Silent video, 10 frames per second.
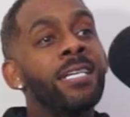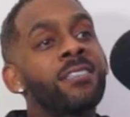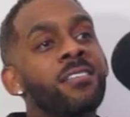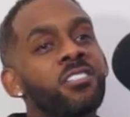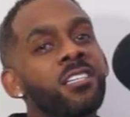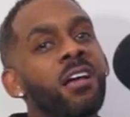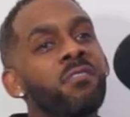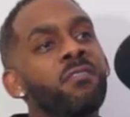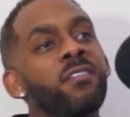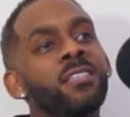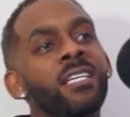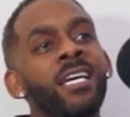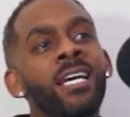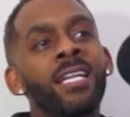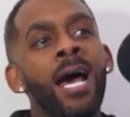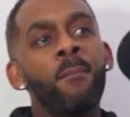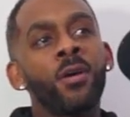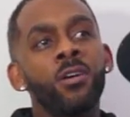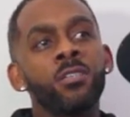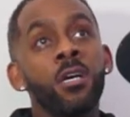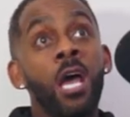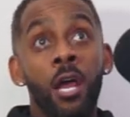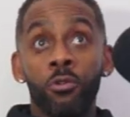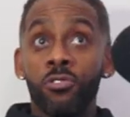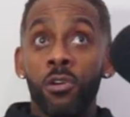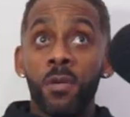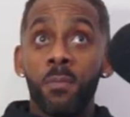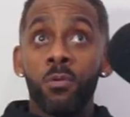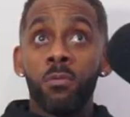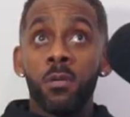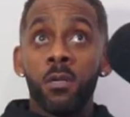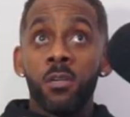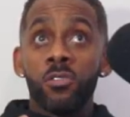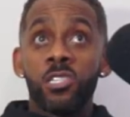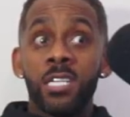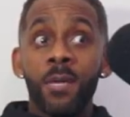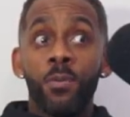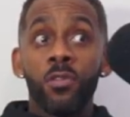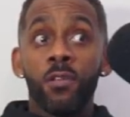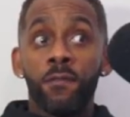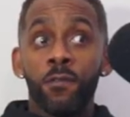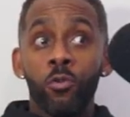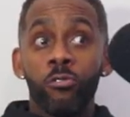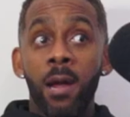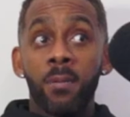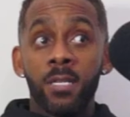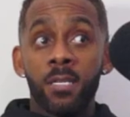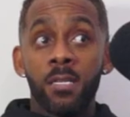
It's such a lovely thing to hear that, because, and also people sleep on the floor grappling